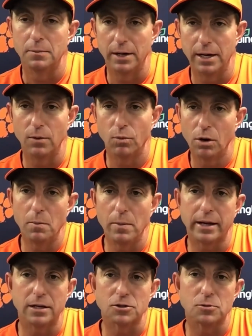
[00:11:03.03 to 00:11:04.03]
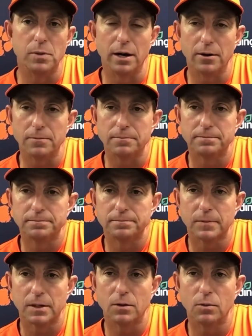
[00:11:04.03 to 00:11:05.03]
but it will make us better.
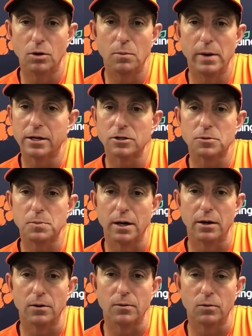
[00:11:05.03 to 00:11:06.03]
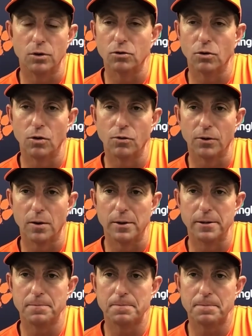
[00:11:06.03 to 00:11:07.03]
It will make us better. We'll grow from
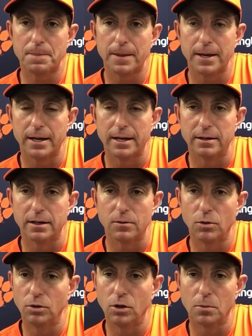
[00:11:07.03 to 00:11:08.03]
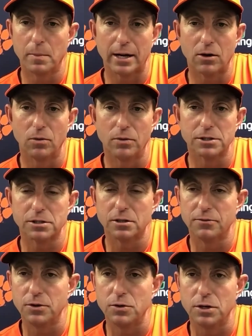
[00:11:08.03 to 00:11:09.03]
it, and we'll look back on this in
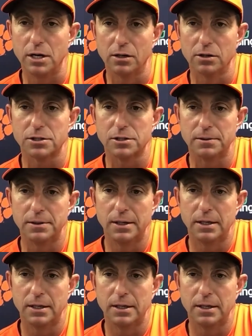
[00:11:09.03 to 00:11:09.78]
a few years and